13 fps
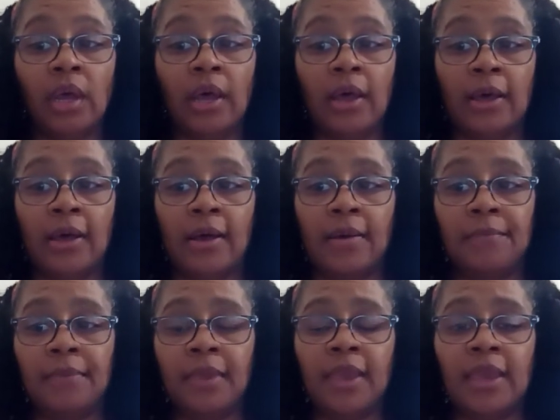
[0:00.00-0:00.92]

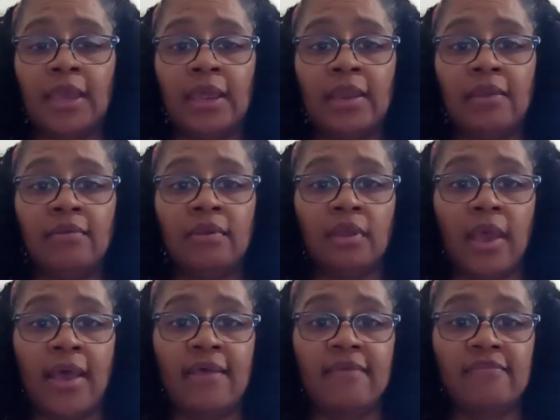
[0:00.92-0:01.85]
It
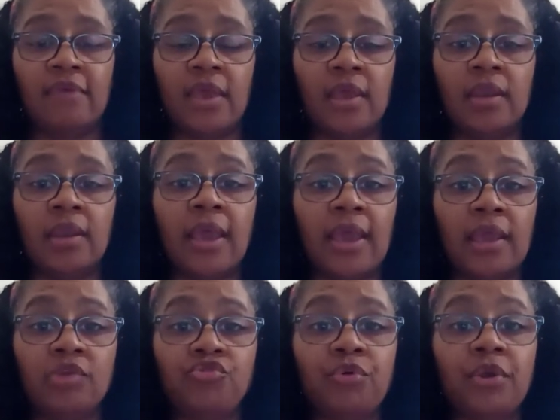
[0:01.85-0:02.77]
has an
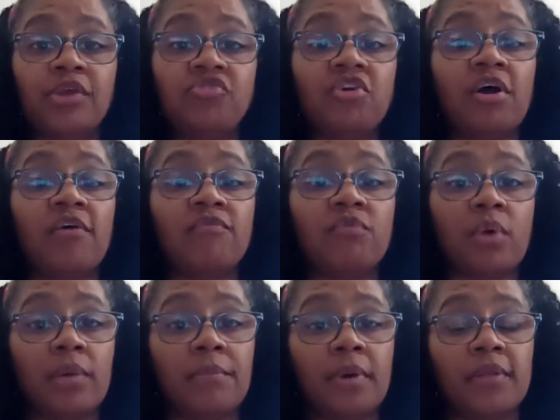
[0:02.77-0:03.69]
age range of
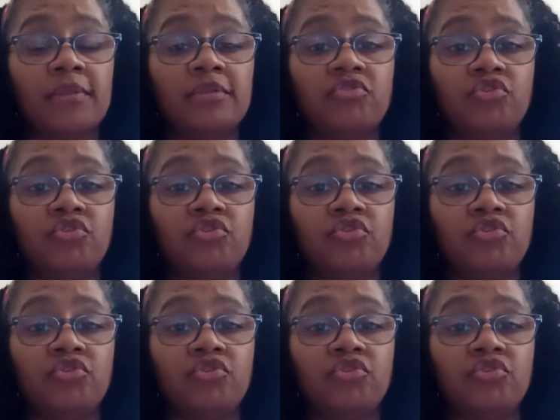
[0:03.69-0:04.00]
1 month